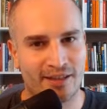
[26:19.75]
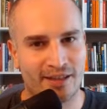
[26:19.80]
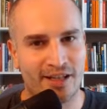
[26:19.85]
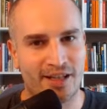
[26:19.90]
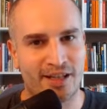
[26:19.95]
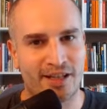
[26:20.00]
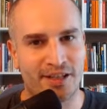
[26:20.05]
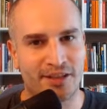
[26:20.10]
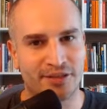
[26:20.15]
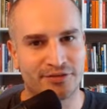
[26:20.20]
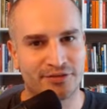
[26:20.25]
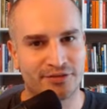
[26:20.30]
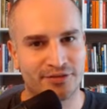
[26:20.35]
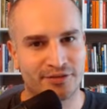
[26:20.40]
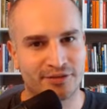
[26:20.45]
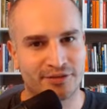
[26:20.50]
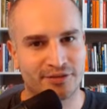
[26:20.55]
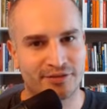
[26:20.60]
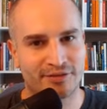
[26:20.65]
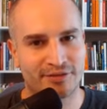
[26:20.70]

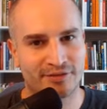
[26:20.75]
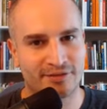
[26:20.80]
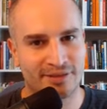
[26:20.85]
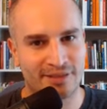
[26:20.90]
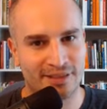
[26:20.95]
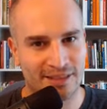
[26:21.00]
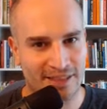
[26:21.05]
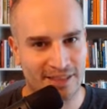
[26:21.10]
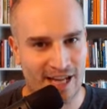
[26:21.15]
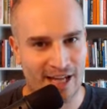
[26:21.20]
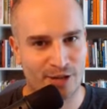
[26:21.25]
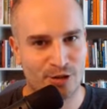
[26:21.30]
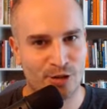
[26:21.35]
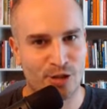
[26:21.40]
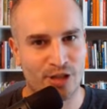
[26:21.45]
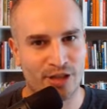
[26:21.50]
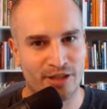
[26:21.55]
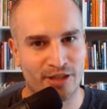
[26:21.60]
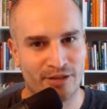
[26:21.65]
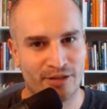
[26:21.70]
of not
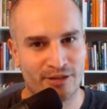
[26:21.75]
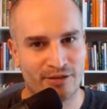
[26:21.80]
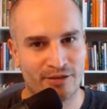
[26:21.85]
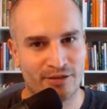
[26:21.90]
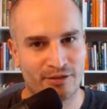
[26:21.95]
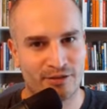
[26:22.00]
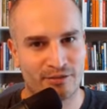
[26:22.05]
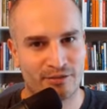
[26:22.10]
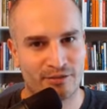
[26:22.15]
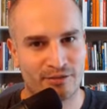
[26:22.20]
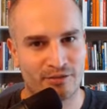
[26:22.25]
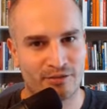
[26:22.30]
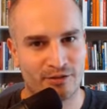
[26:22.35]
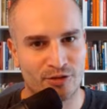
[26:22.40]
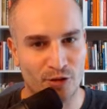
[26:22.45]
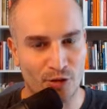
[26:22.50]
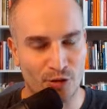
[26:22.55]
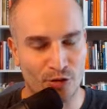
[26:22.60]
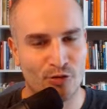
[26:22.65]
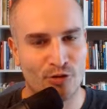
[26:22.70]
just
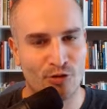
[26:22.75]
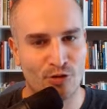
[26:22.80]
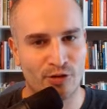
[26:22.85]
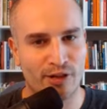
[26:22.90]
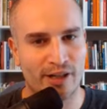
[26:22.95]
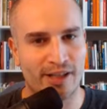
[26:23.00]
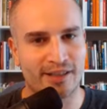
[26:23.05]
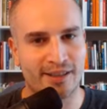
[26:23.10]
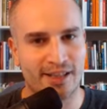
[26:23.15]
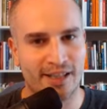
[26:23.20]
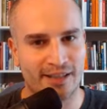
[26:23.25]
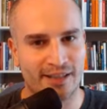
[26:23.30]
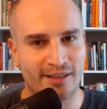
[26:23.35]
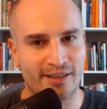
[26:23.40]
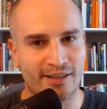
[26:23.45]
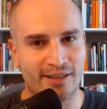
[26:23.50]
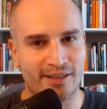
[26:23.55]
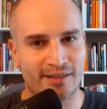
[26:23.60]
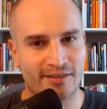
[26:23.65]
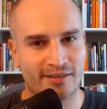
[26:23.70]
your core
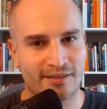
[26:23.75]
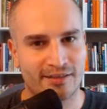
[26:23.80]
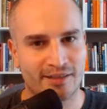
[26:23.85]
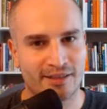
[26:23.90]
identity,